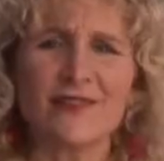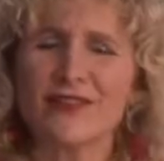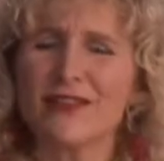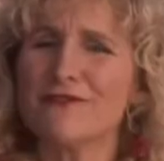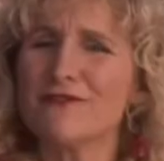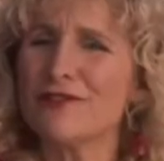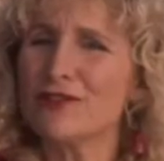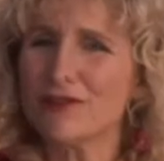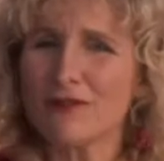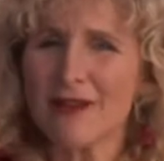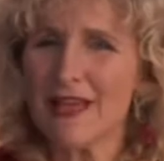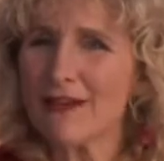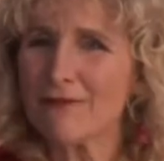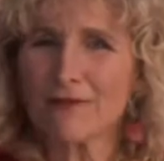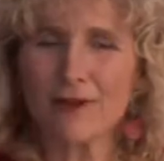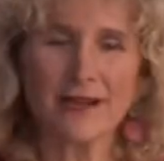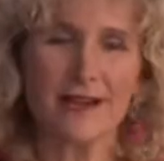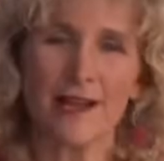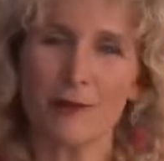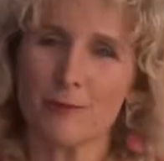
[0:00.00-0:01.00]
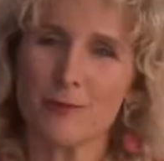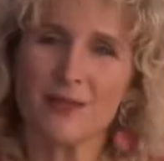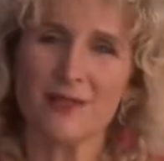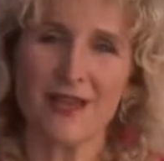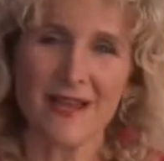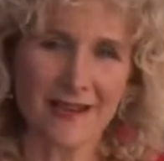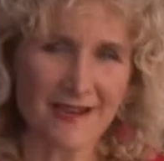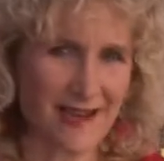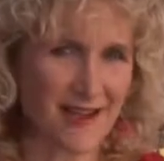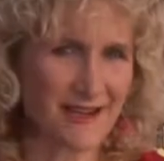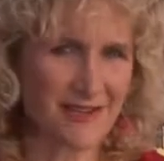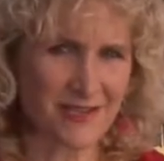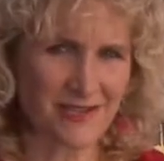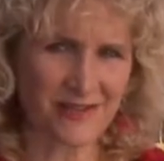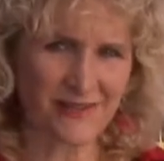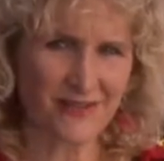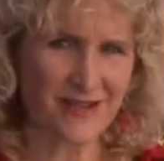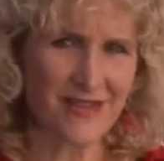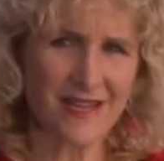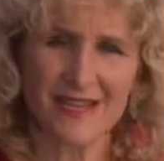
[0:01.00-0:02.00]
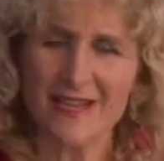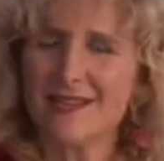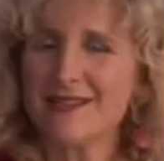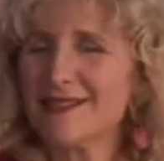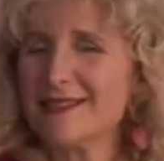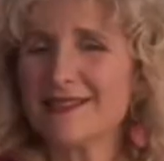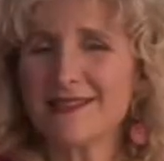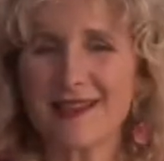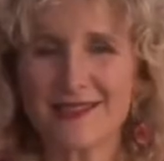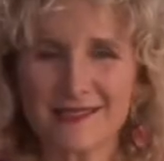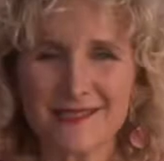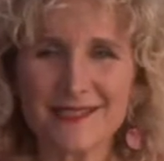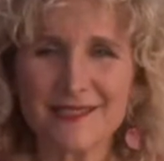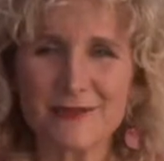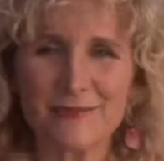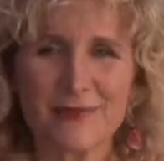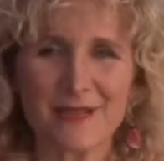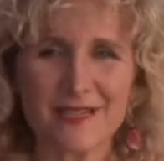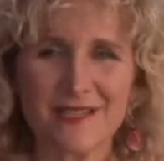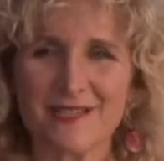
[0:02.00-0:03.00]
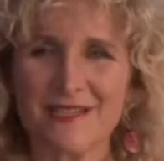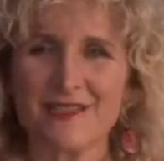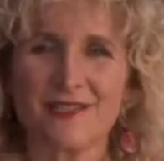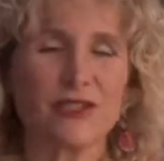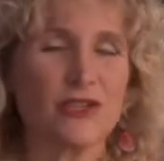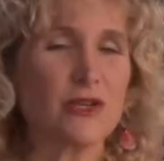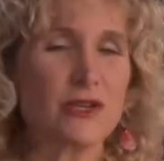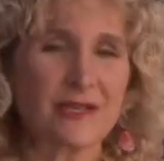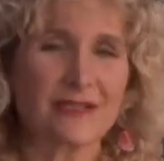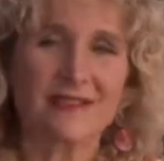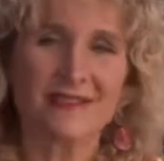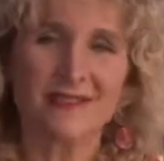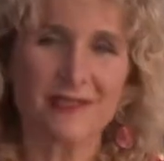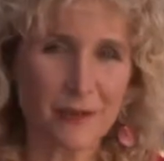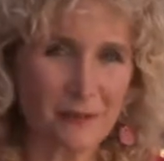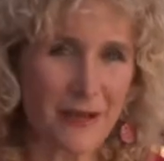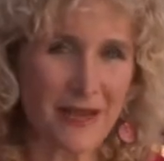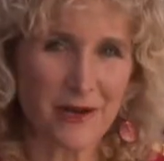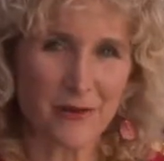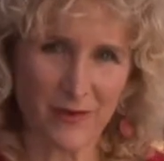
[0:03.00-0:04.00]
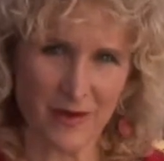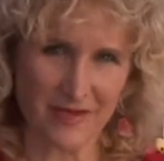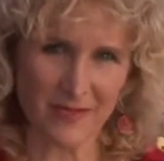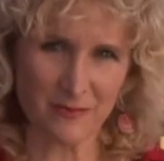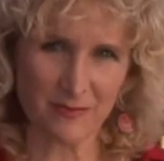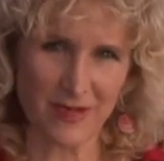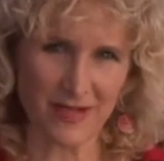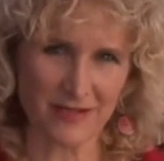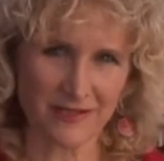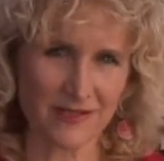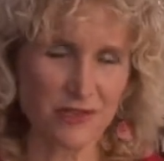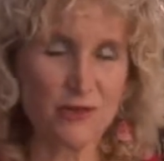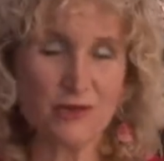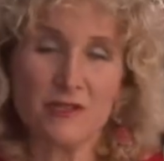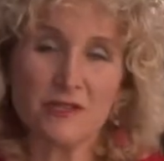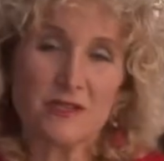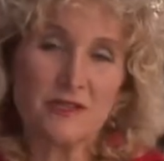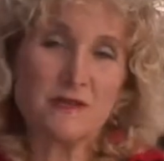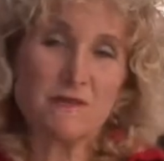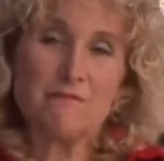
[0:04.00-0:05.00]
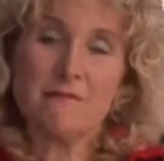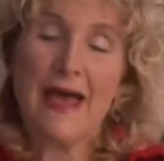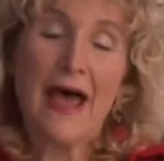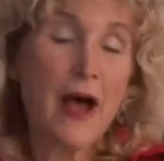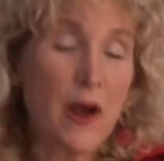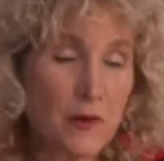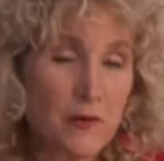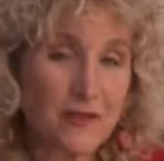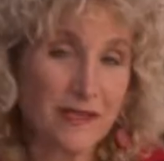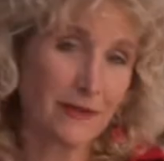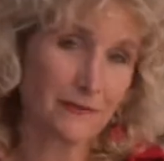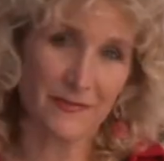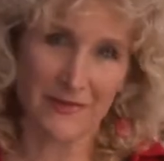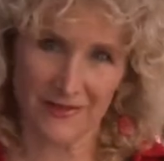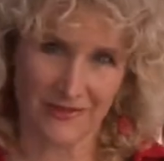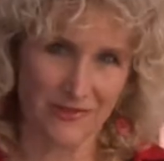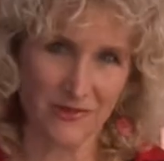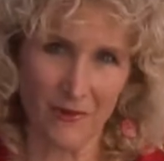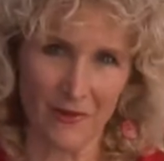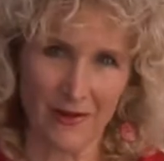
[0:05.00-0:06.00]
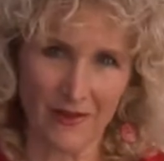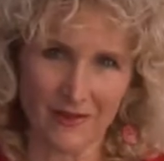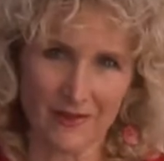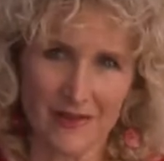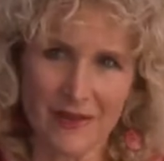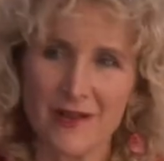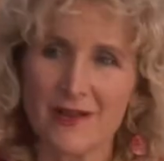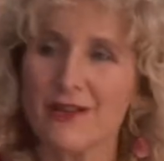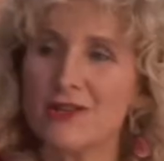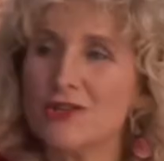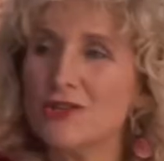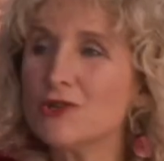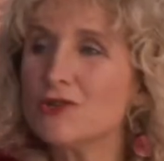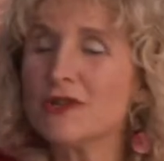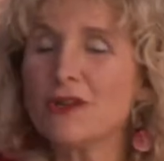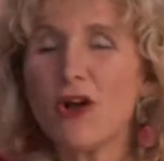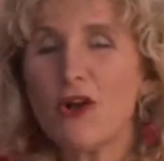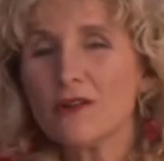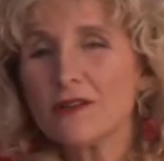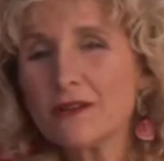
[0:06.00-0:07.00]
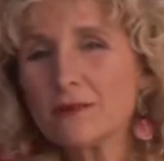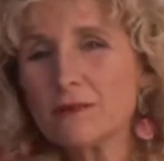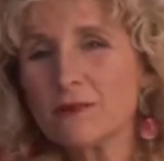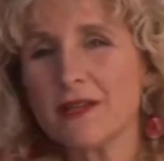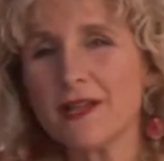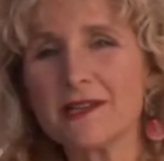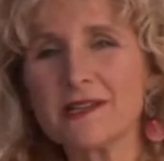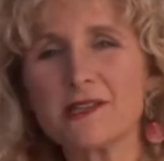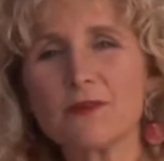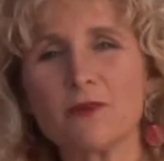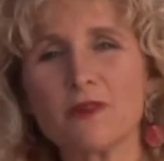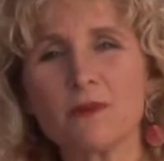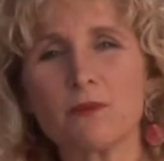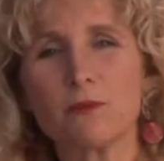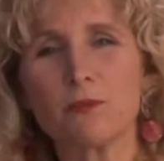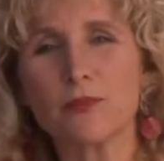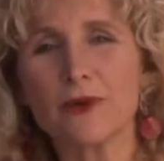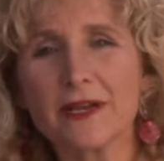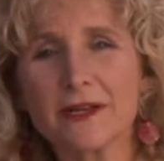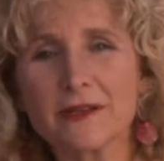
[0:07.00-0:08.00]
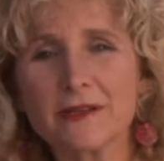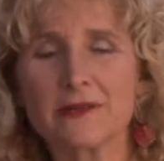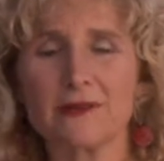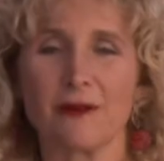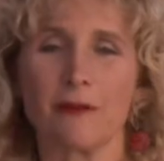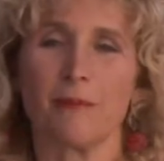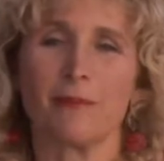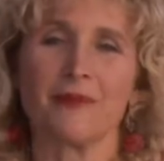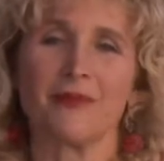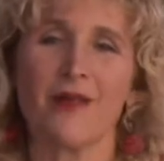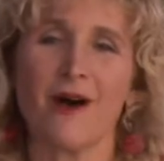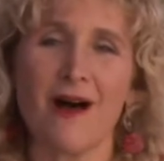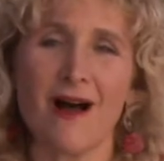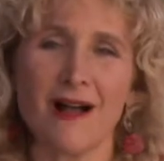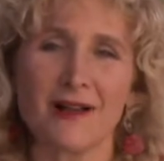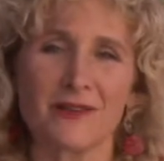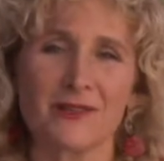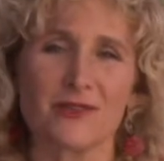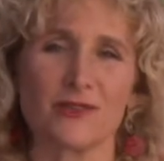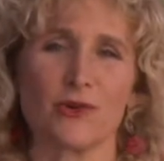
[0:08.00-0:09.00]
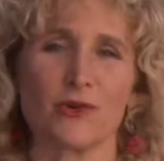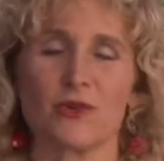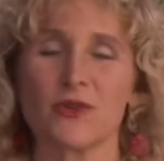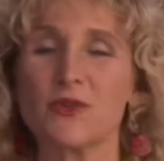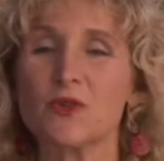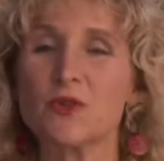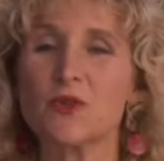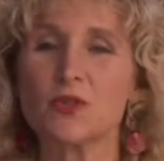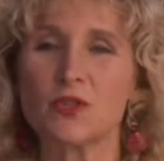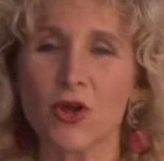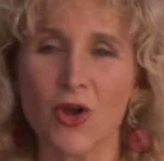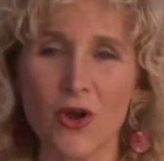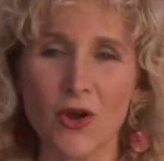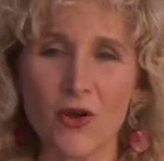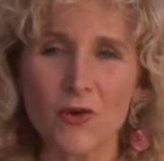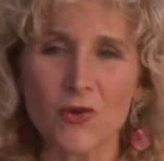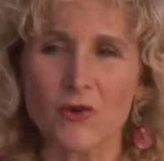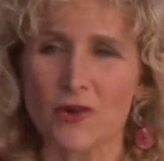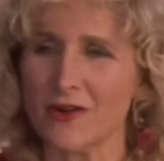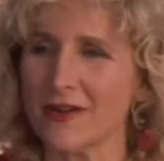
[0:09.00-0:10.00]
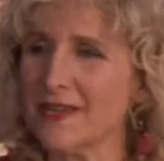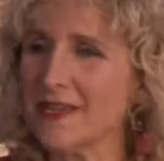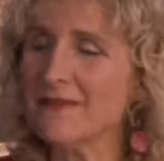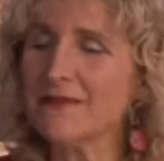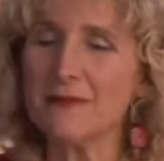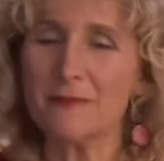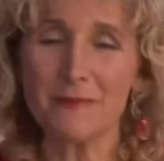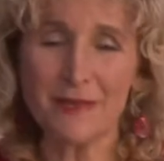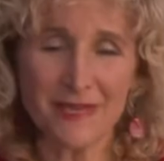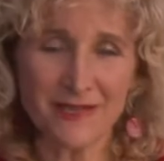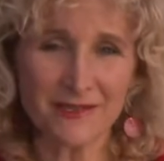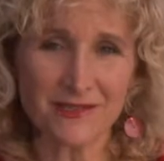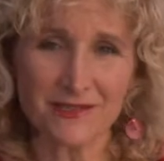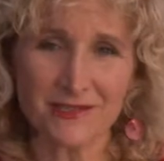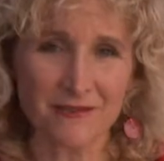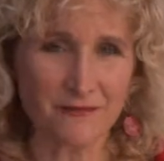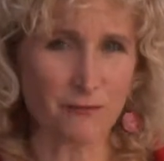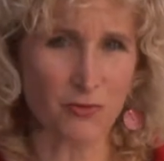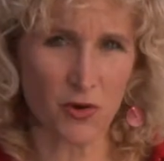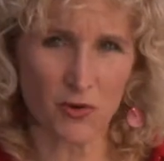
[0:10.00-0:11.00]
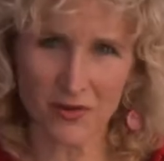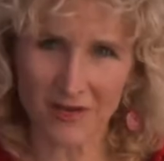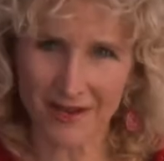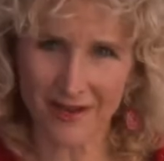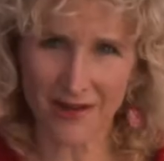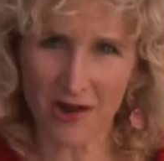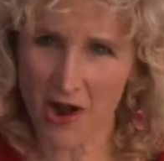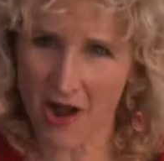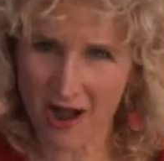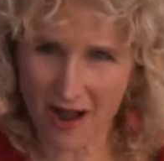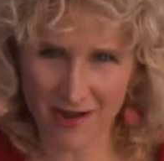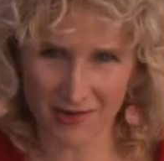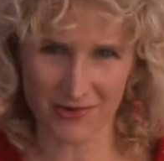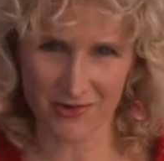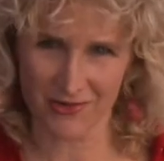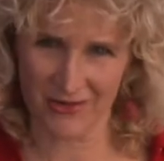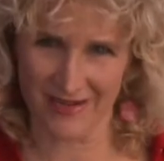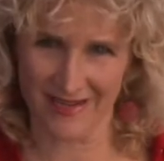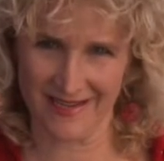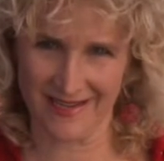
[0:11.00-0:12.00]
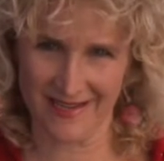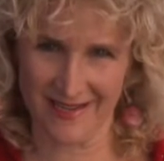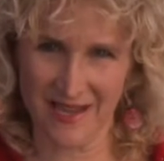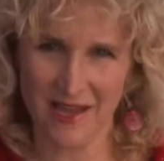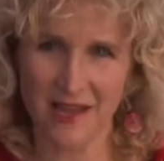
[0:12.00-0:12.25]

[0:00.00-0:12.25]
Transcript: if you don't have great helpers like I do, it's not such a big deal. You can still make raised beds. You could just mound up the soil. You could hold it in place with bricks or blocks or stone or even pieces of broken concrete.